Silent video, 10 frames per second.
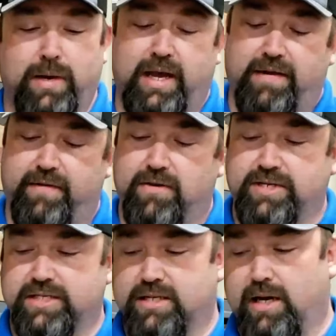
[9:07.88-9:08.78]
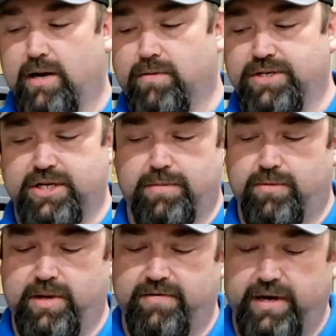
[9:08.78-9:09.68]
have those in stock. We ship
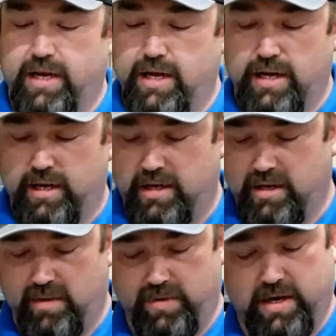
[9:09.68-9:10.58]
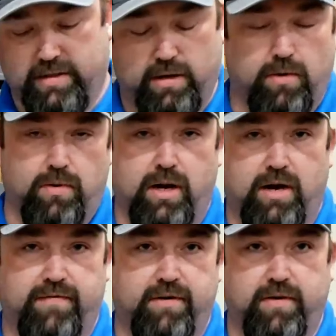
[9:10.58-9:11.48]
them every day, and we got the whole
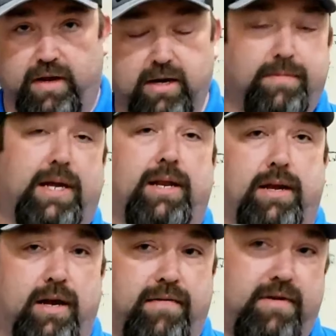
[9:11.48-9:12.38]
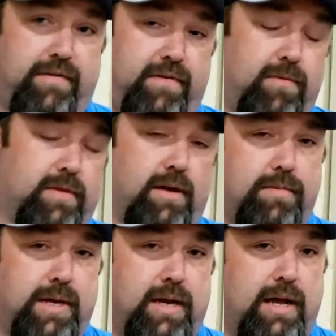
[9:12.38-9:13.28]
cover, the updated cover. If you want the
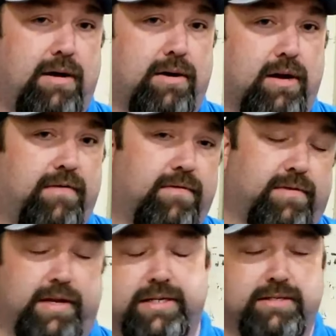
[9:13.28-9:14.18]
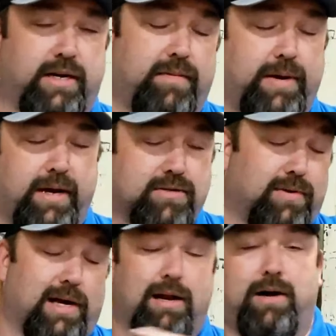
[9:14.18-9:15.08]
updated outer cover with the insulated panels,
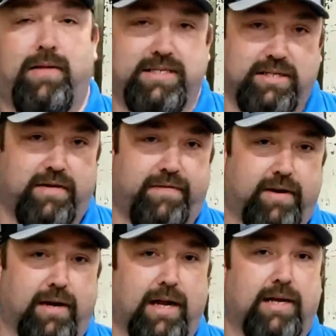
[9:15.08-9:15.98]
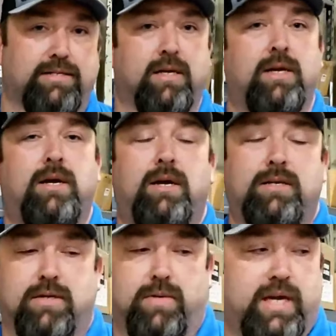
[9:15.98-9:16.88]
we got all that stuff here, guys.
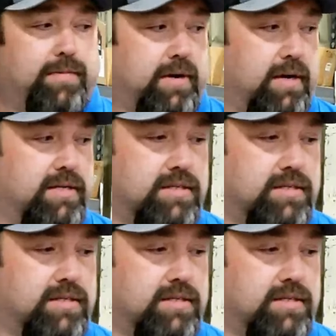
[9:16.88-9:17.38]
So we keep a good